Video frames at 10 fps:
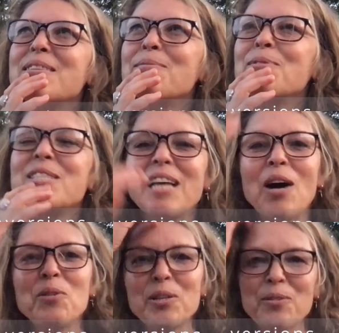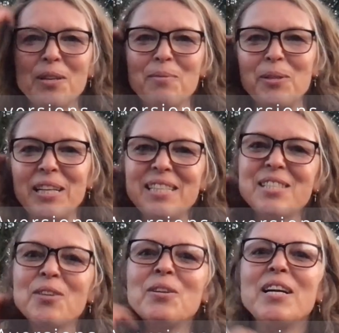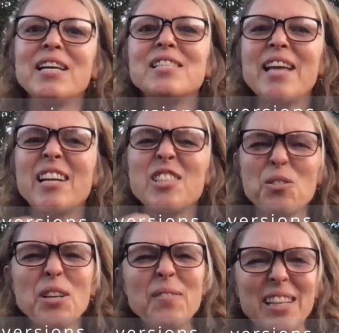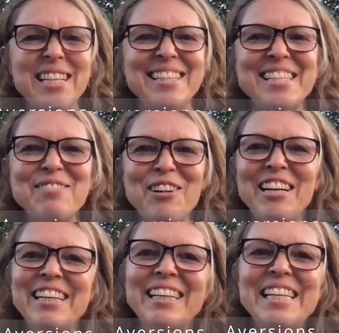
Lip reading: sour cream on it, so it's extremely satisfying.